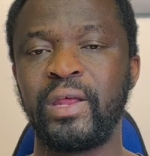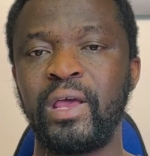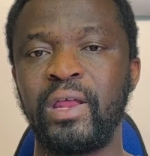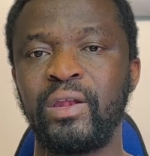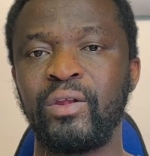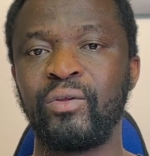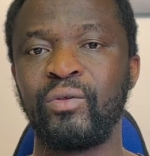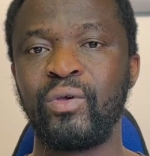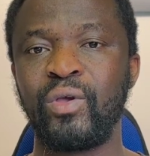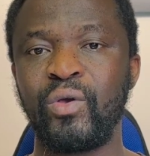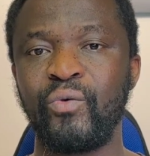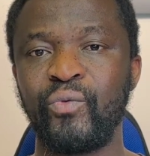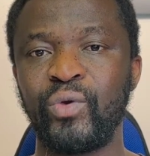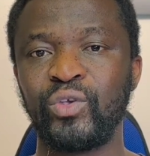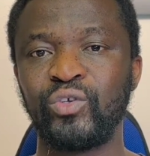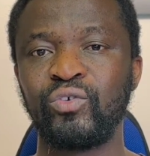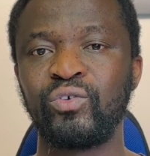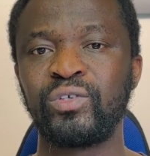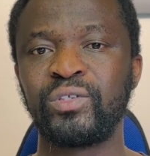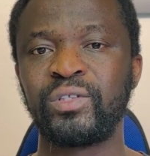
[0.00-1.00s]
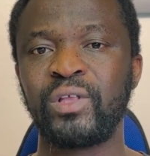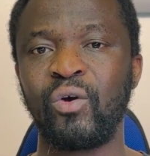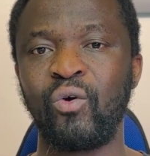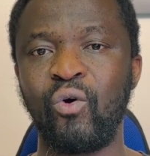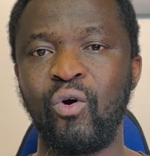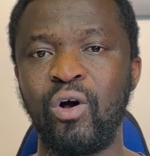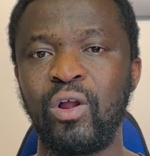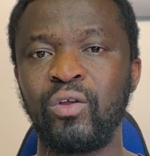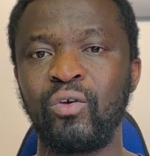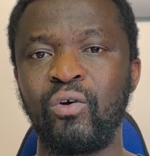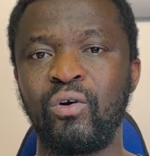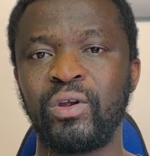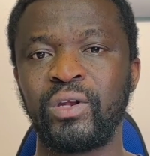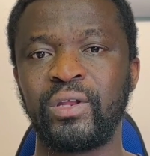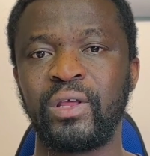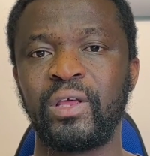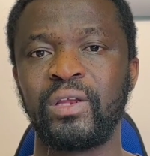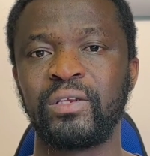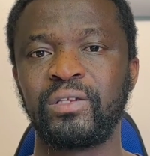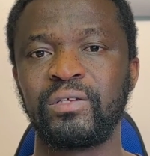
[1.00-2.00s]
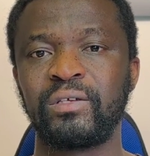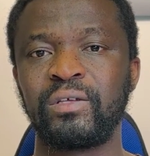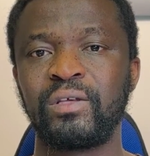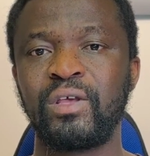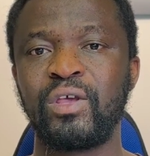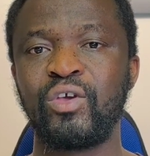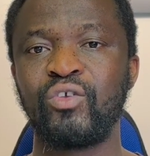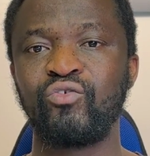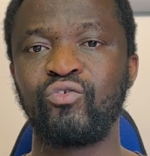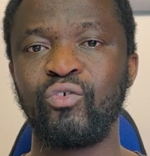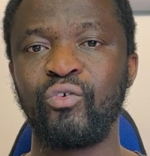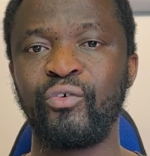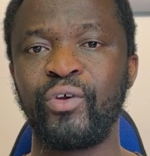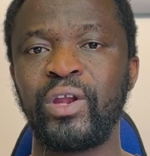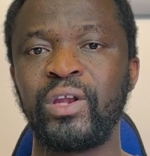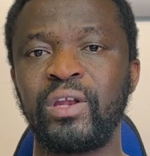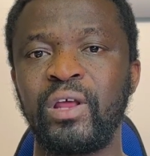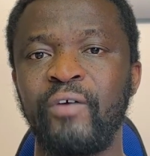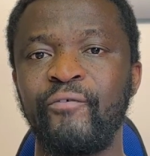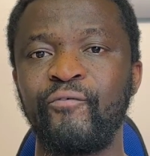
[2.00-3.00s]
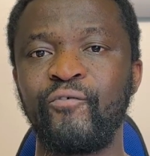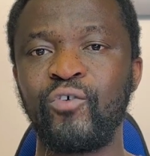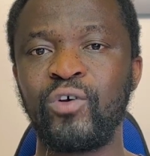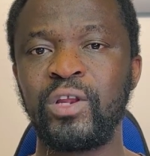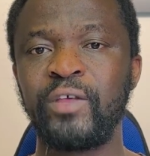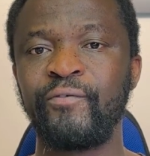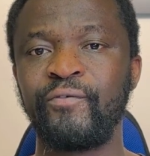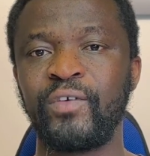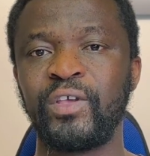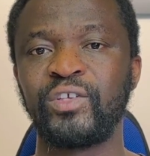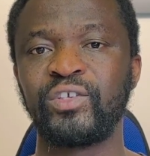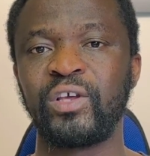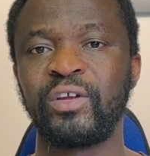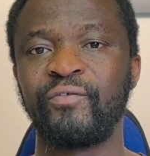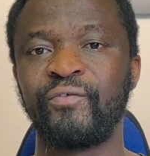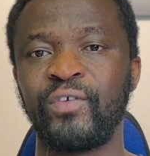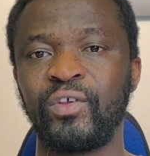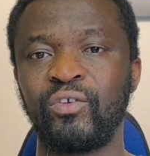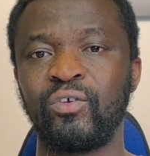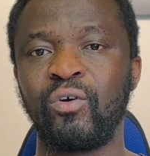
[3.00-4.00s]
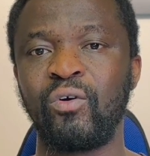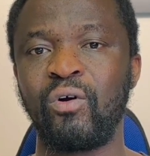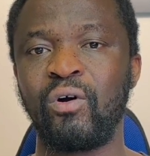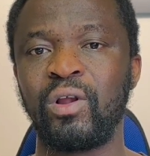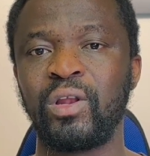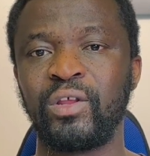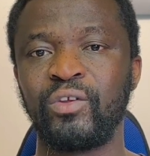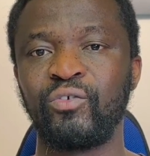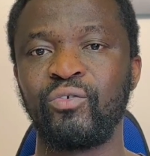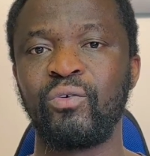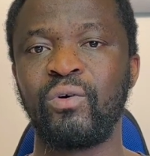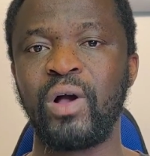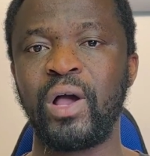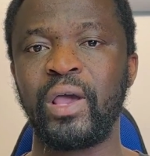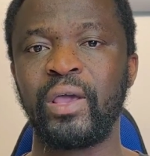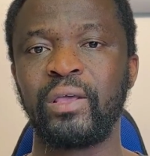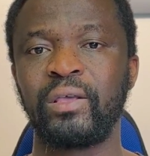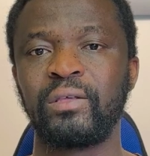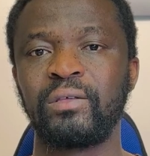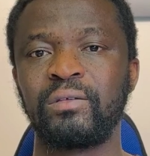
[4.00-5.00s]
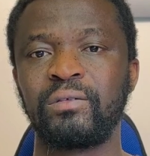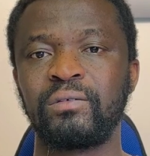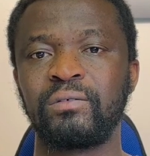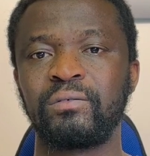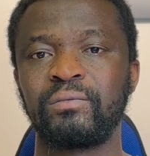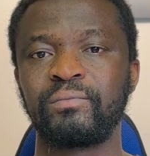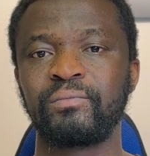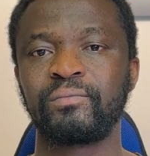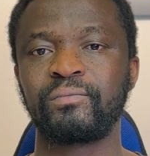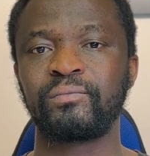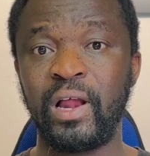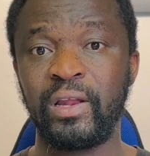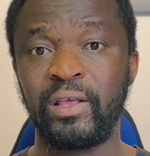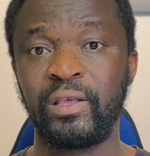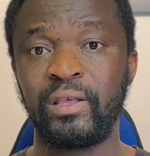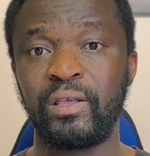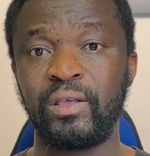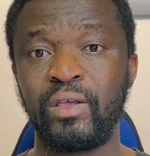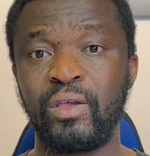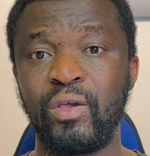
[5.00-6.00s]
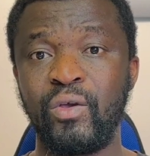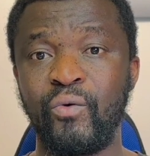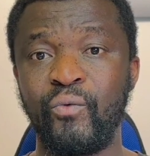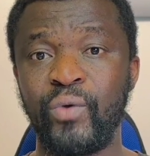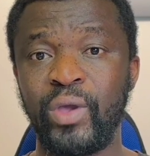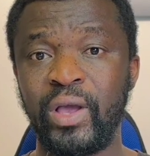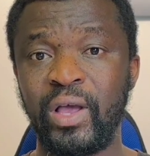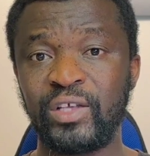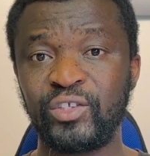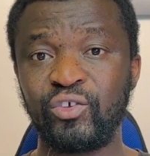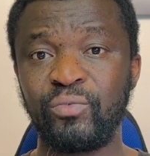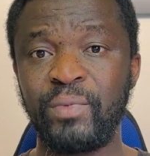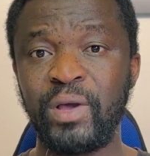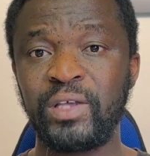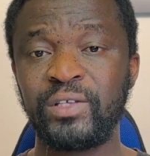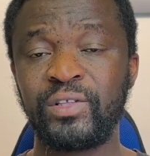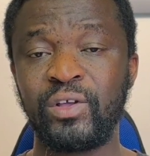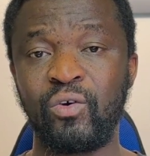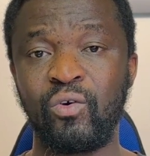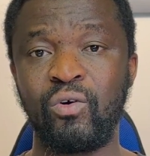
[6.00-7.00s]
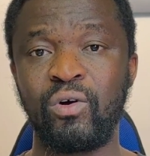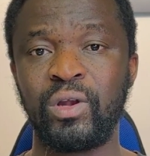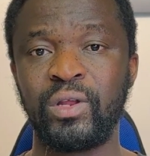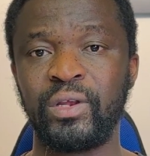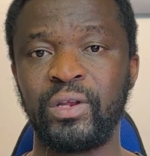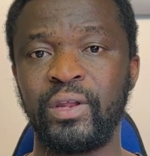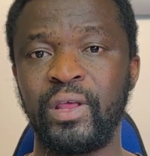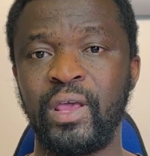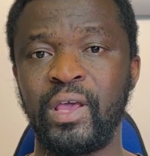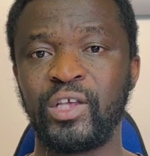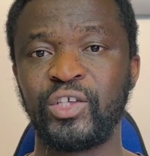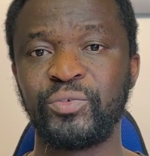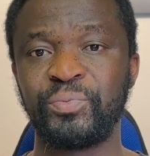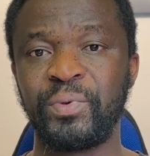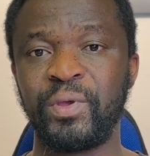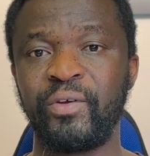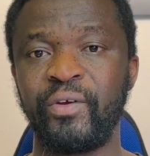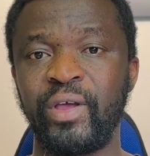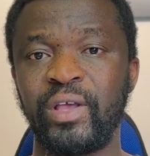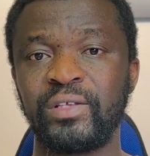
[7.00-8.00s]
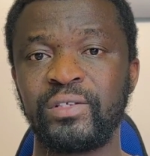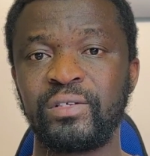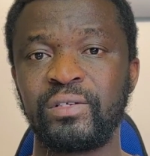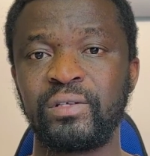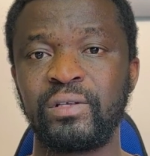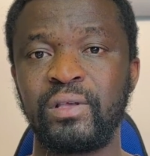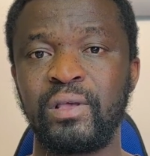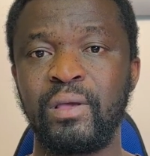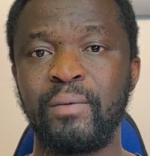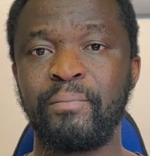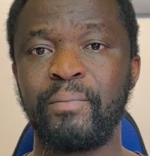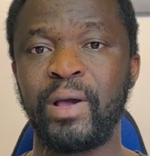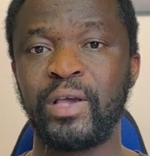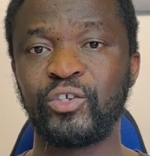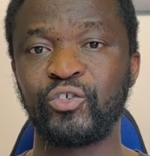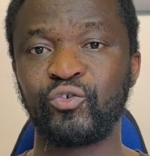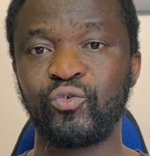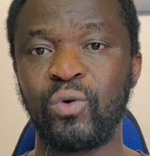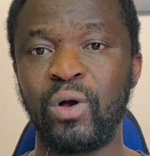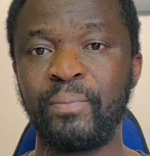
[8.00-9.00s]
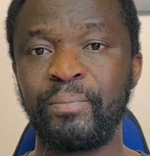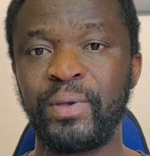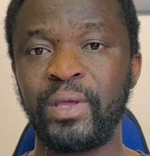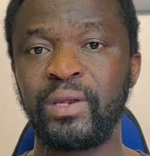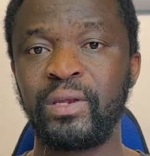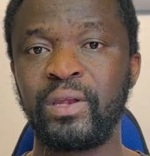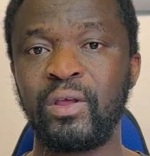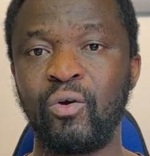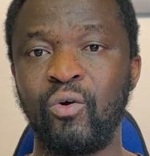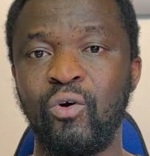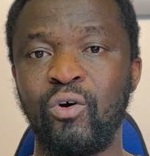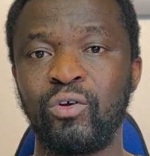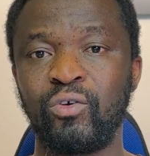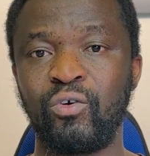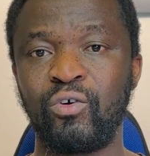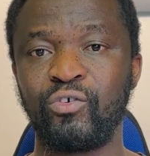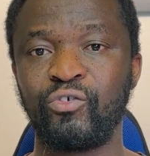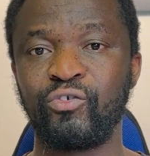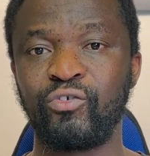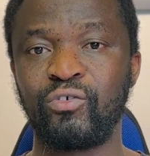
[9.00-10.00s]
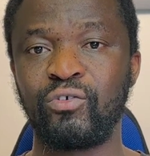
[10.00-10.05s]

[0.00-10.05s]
And then we used the call content to render fully featured video calling UI. Finally, we customized the calling experience by swapping the call